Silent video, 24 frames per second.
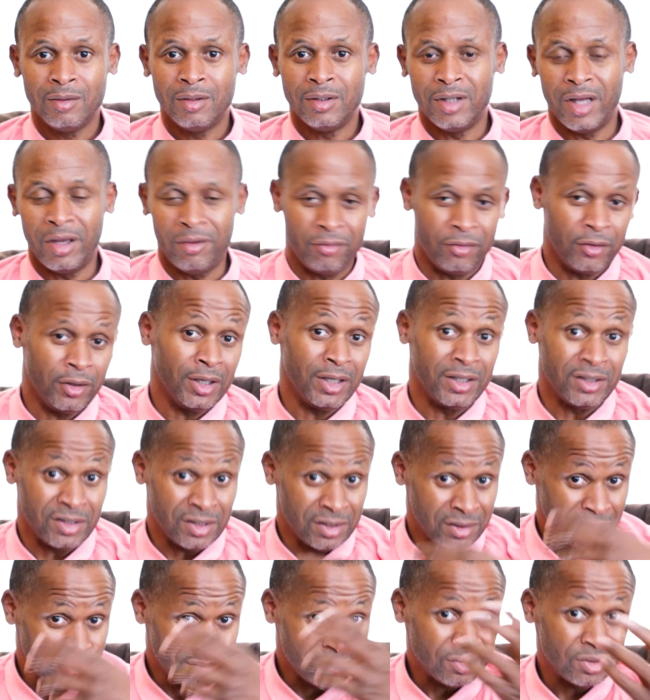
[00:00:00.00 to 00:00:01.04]
They feel that
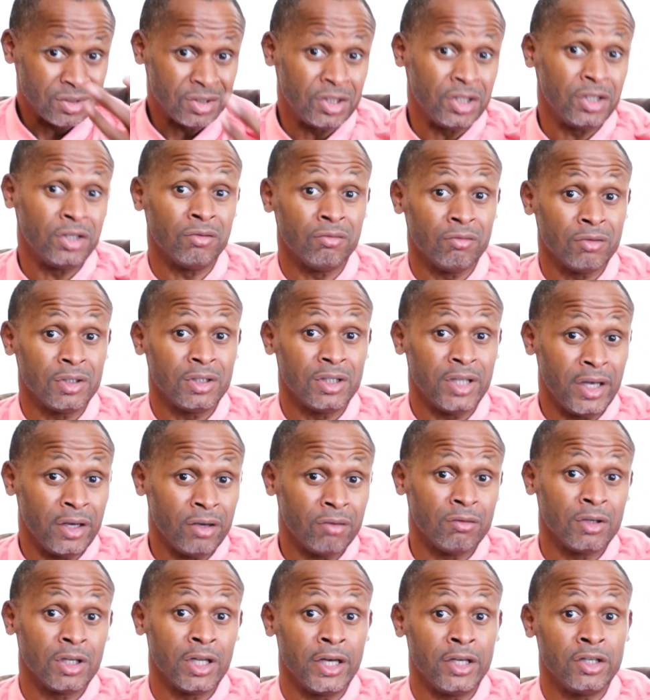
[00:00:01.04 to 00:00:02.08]
they
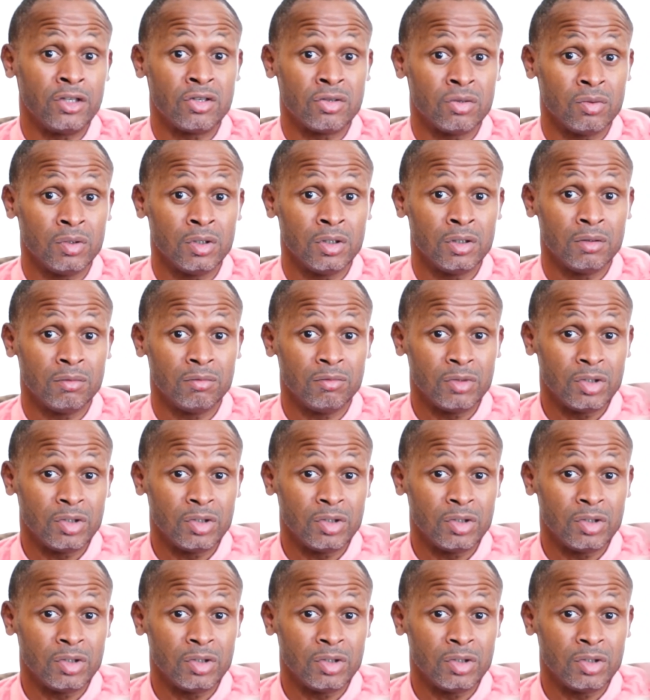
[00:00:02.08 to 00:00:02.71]
can relate to her.